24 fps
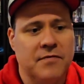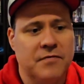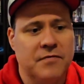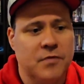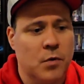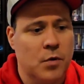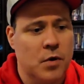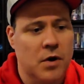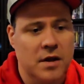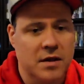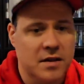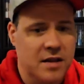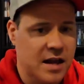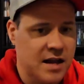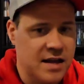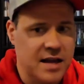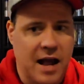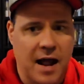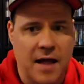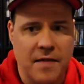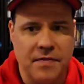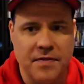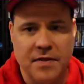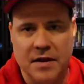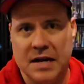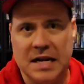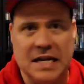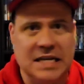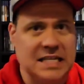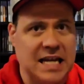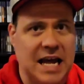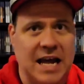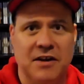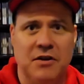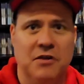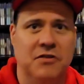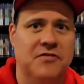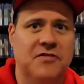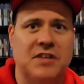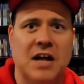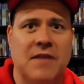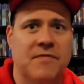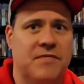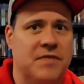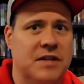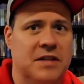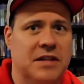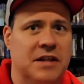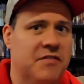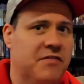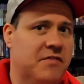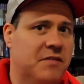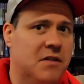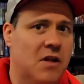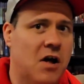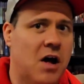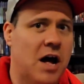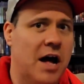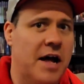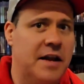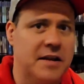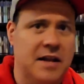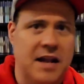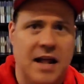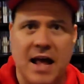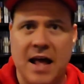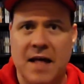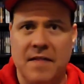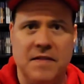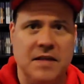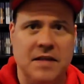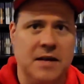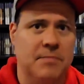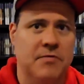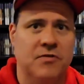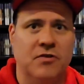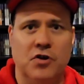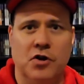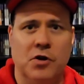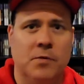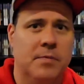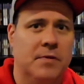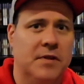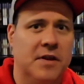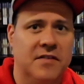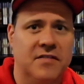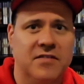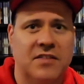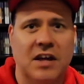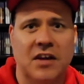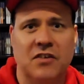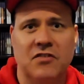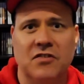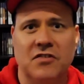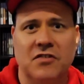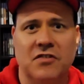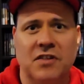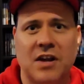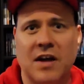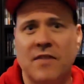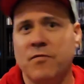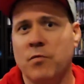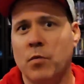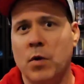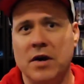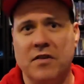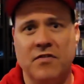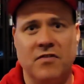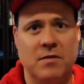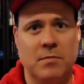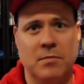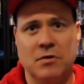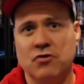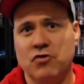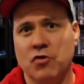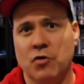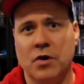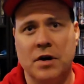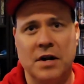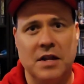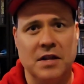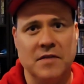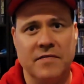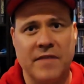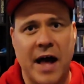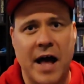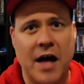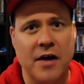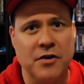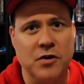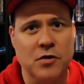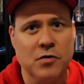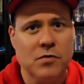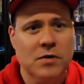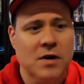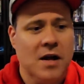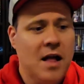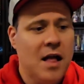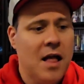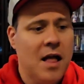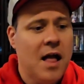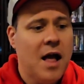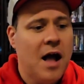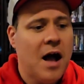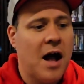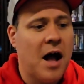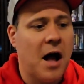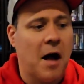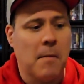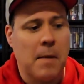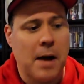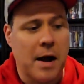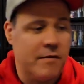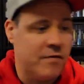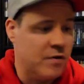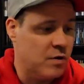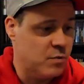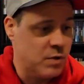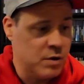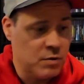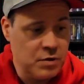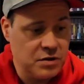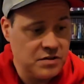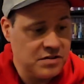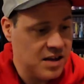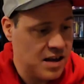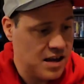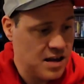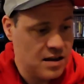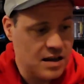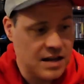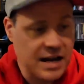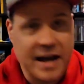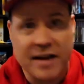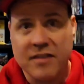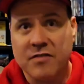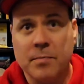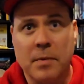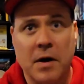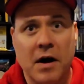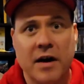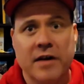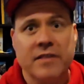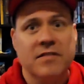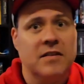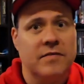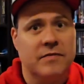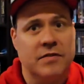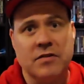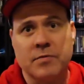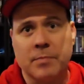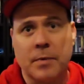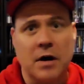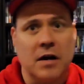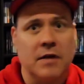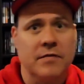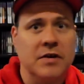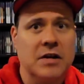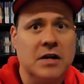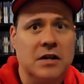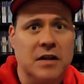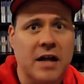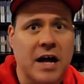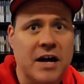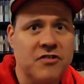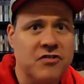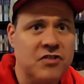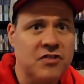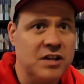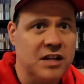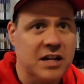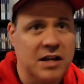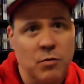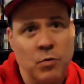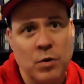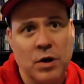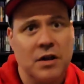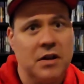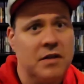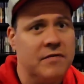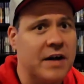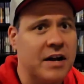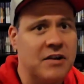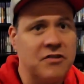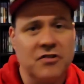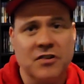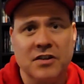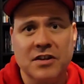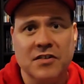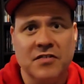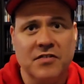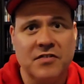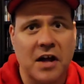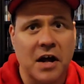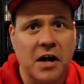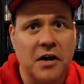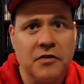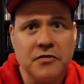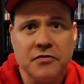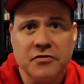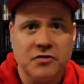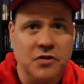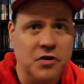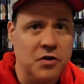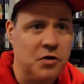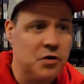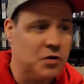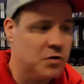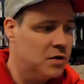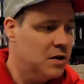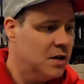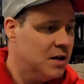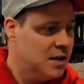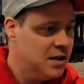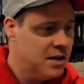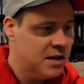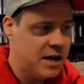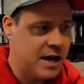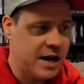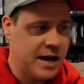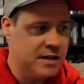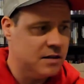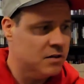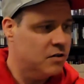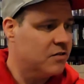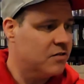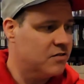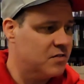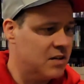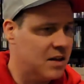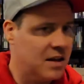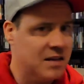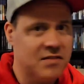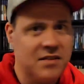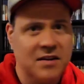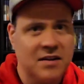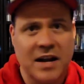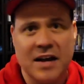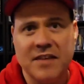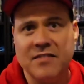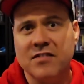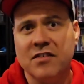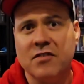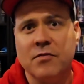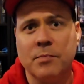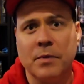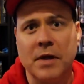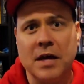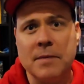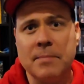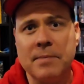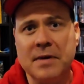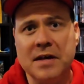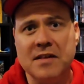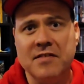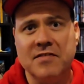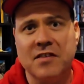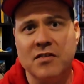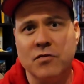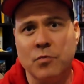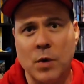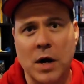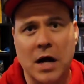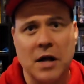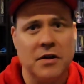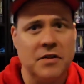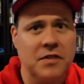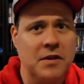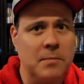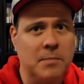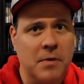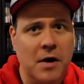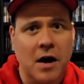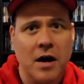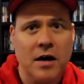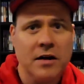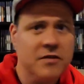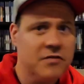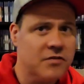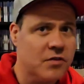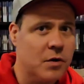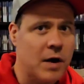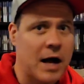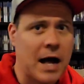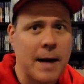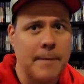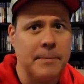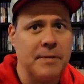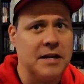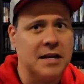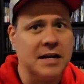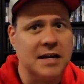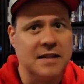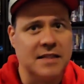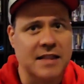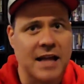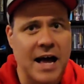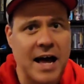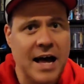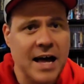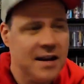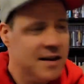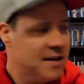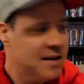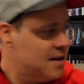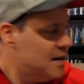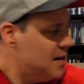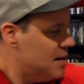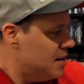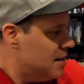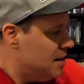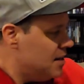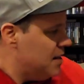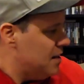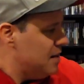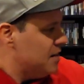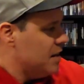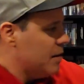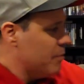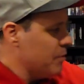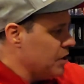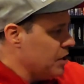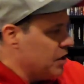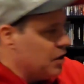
for it. Again, the Nintendo stuff in this lot and the obscure PlayStation stuff was the majority of the value. However, we will take an Xbox if it's part of a collection. It will eventually sell, so it's a nice display piece as well in the box, so happy to get that. Then we're gonna